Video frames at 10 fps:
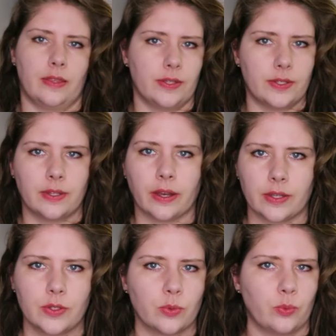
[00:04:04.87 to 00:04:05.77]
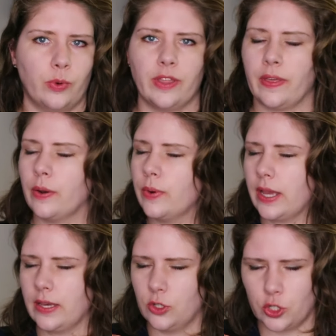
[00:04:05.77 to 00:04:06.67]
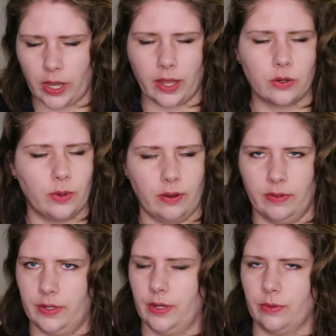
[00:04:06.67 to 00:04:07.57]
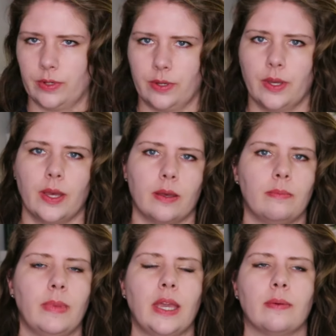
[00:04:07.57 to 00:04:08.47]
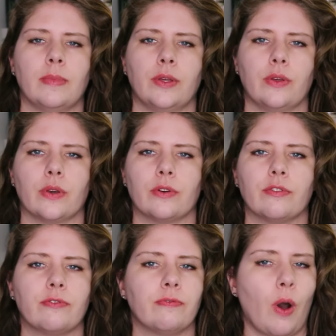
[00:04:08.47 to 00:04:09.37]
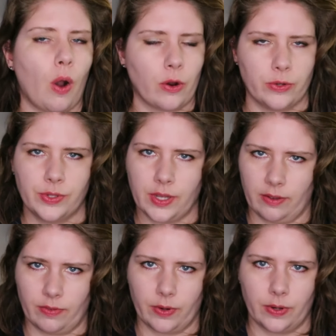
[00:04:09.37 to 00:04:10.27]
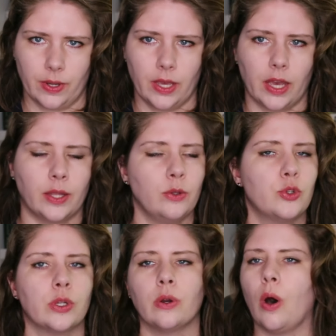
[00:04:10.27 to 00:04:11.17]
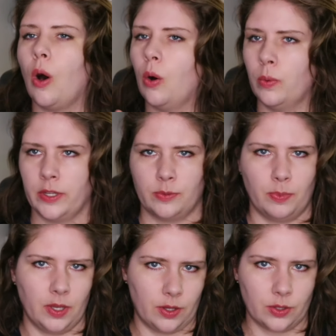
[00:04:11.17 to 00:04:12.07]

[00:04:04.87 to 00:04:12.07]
This does, without a shadow of a doubt, make milk far safer, and you should always be